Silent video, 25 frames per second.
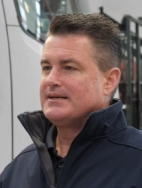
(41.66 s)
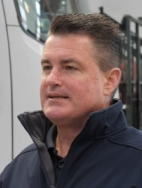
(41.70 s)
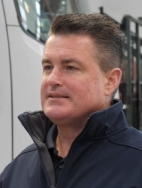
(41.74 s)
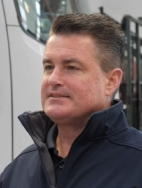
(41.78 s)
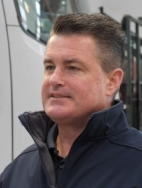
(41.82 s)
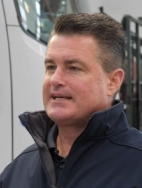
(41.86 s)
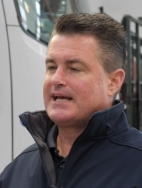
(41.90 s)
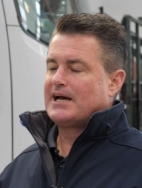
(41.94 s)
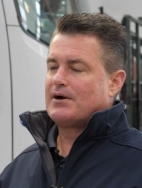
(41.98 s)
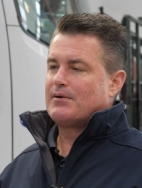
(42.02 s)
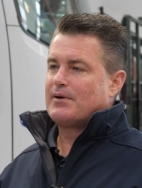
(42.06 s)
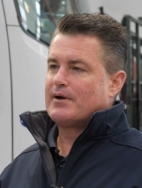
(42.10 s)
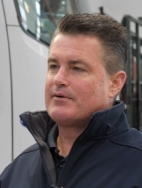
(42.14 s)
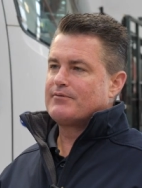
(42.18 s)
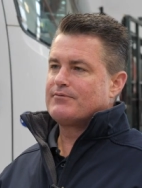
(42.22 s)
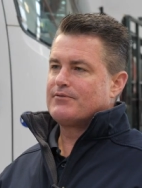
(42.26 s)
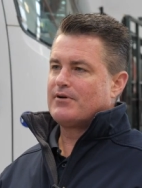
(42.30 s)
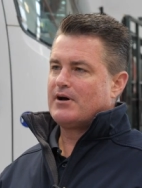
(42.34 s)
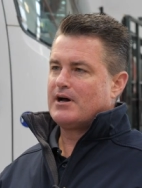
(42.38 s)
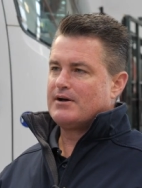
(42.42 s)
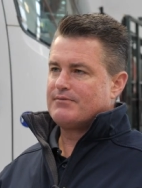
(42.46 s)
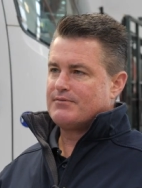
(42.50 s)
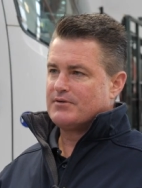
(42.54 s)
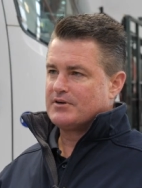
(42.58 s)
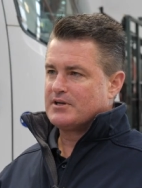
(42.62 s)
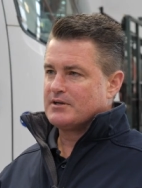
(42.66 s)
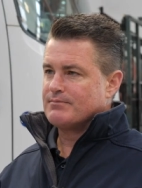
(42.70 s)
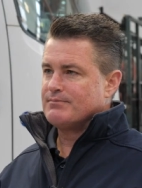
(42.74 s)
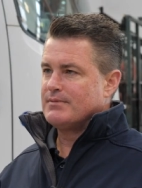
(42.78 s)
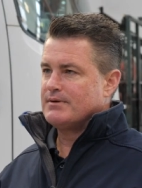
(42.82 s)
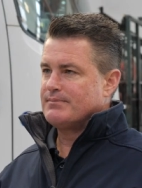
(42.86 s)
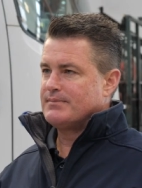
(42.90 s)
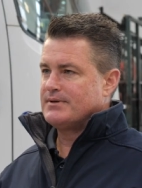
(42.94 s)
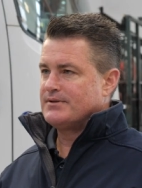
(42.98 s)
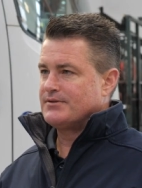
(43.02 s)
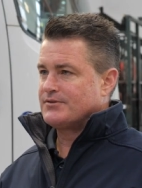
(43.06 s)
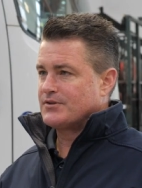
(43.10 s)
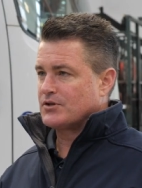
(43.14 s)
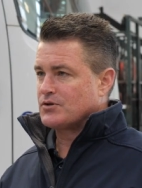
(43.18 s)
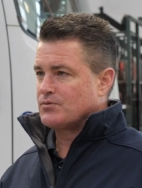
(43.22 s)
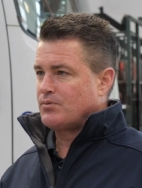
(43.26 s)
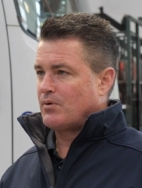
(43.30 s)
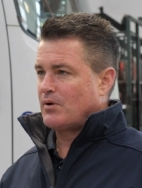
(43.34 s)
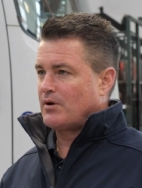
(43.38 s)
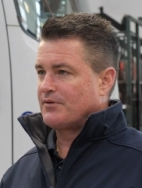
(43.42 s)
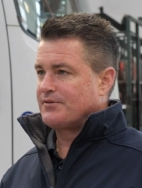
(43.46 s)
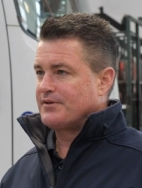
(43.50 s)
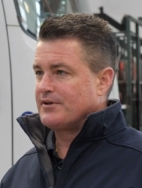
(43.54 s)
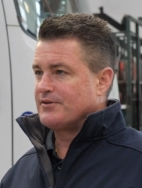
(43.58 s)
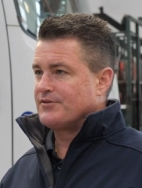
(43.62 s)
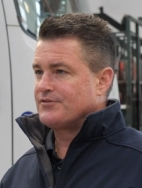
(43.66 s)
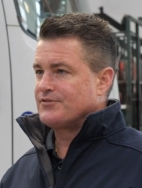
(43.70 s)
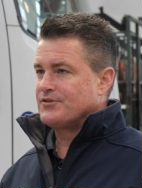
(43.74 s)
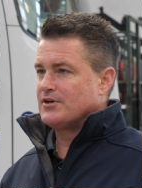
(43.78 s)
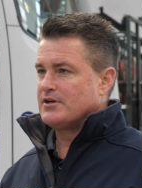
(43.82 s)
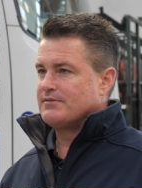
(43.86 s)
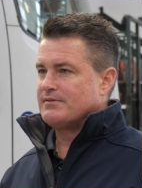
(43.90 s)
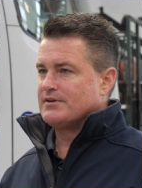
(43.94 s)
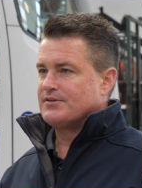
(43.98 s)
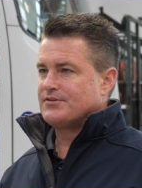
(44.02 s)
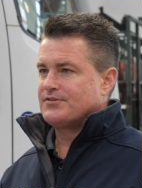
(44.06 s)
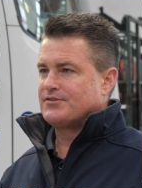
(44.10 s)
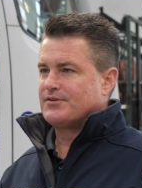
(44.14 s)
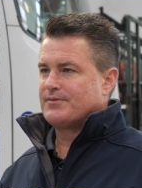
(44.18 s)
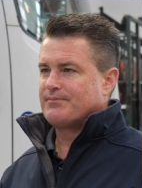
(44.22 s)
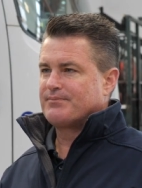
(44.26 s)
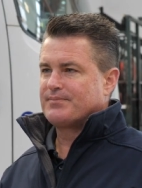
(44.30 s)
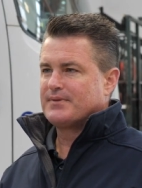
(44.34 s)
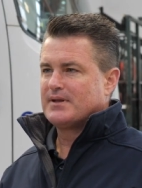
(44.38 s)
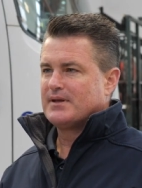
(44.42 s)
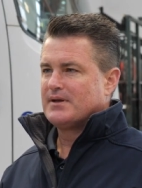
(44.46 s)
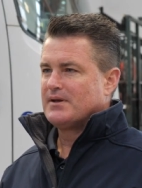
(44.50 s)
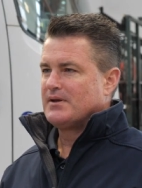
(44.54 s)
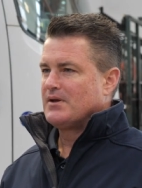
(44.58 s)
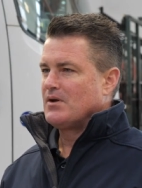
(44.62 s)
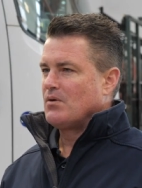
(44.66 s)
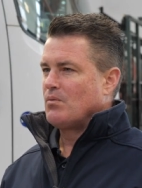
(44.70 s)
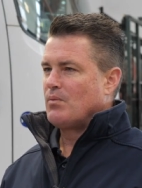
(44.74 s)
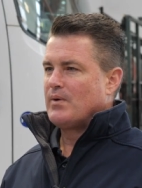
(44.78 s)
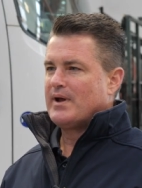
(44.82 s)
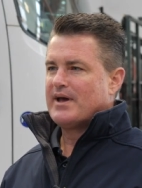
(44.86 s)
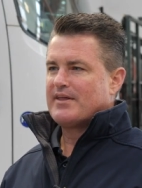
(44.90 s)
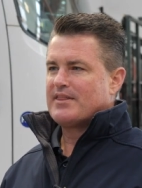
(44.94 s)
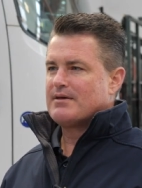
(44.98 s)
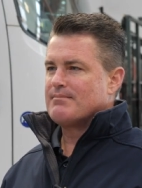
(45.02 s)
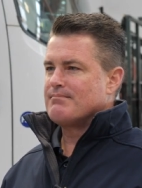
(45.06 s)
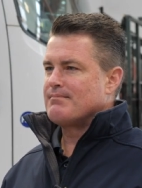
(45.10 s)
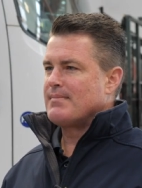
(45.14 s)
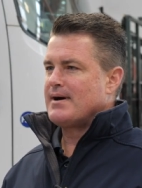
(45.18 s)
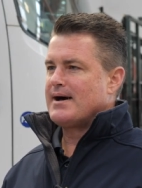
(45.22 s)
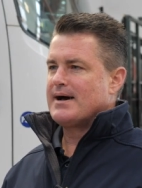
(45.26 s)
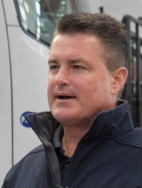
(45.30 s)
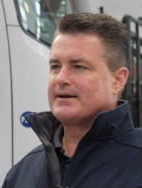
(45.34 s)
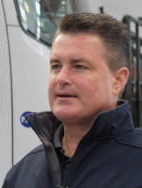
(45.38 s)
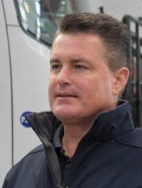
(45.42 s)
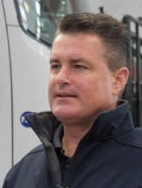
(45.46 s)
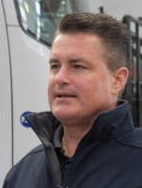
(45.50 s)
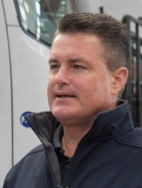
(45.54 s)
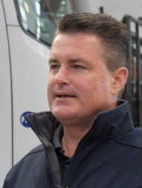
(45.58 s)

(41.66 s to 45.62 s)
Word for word: is our unrivaled commitment to quality and service. We are the market